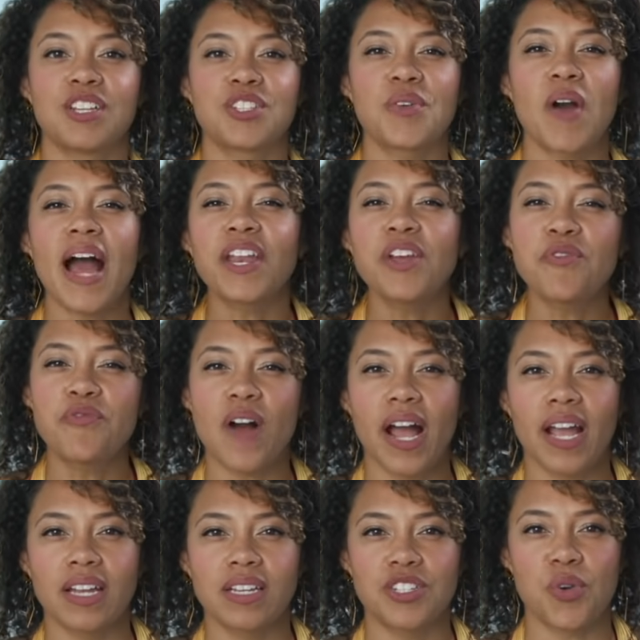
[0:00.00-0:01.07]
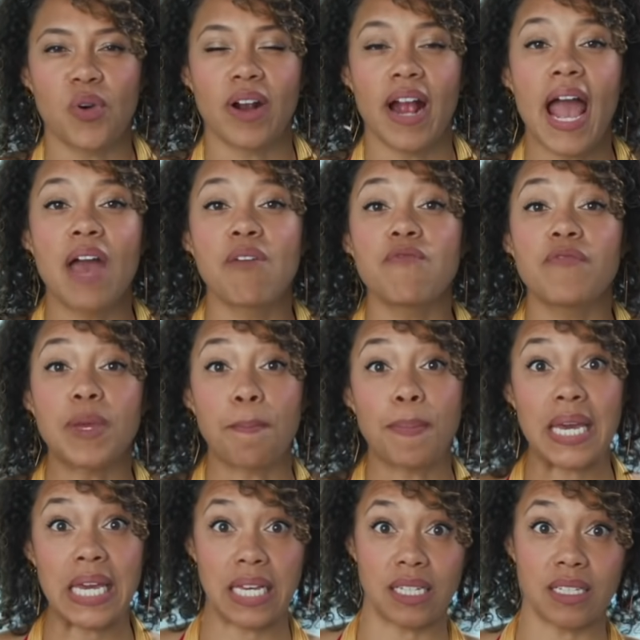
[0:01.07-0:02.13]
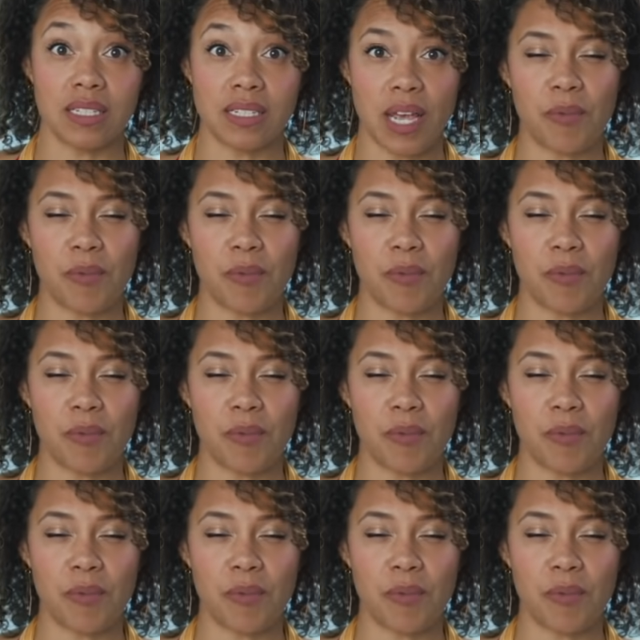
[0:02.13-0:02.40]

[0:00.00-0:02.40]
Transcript: So how do you find your MVPs?